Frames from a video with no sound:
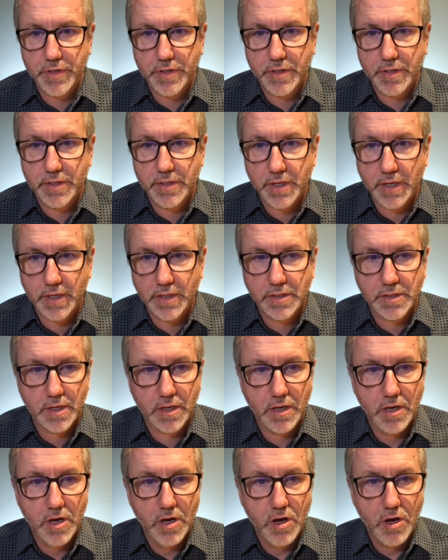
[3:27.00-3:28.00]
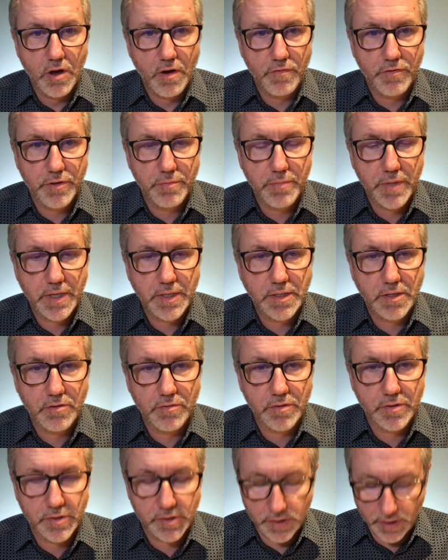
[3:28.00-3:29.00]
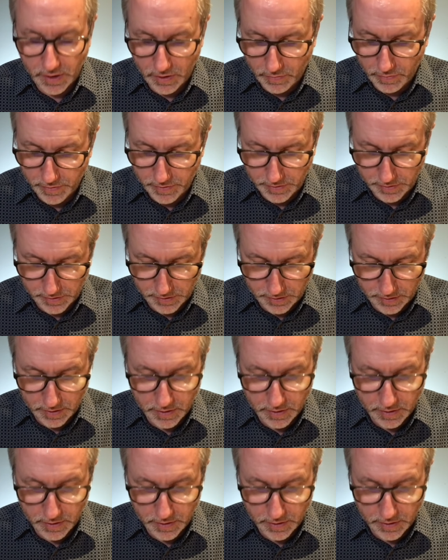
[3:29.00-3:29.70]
data of the media and sequence.